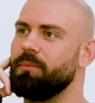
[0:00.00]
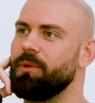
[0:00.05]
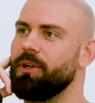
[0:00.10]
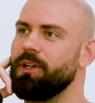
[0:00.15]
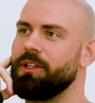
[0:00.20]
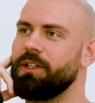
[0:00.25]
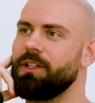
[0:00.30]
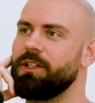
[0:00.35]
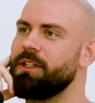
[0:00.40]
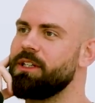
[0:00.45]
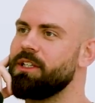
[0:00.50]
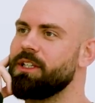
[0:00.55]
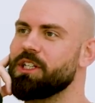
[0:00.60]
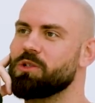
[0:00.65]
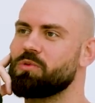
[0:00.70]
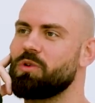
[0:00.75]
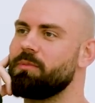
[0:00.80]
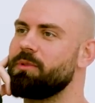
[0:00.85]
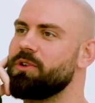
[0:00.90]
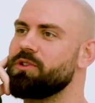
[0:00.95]
But that's
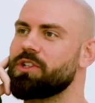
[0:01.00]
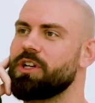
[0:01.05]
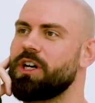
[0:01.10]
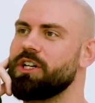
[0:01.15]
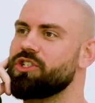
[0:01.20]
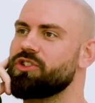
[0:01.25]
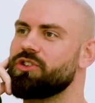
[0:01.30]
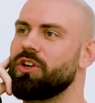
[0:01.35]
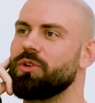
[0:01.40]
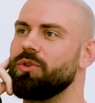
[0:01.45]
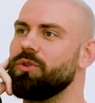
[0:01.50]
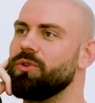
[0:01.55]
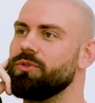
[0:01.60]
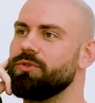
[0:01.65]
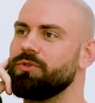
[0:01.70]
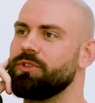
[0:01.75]
why most guys struggle.